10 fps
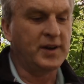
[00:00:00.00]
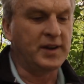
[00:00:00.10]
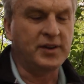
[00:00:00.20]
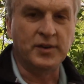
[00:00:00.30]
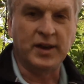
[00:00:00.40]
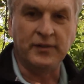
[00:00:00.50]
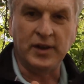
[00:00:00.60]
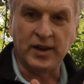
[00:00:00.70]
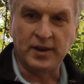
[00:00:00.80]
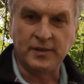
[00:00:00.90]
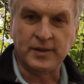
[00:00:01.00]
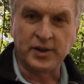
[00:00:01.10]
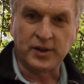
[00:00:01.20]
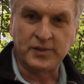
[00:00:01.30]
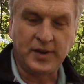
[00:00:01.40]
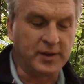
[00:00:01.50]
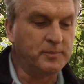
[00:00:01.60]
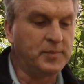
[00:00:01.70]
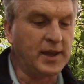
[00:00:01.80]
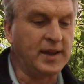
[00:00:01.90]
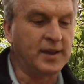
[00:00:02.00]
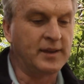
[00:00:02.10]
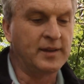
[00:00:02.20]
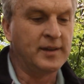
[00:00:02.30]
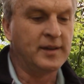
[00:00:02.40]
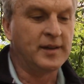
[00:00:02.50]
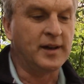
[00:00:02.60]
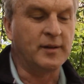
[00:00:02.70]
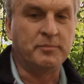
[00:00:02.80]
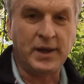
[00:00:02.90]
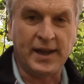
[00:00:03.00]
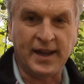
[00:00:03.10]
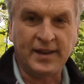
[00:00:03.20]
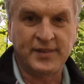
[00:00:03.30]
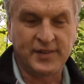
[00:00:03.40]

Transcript: they do give you a little tent peg bag.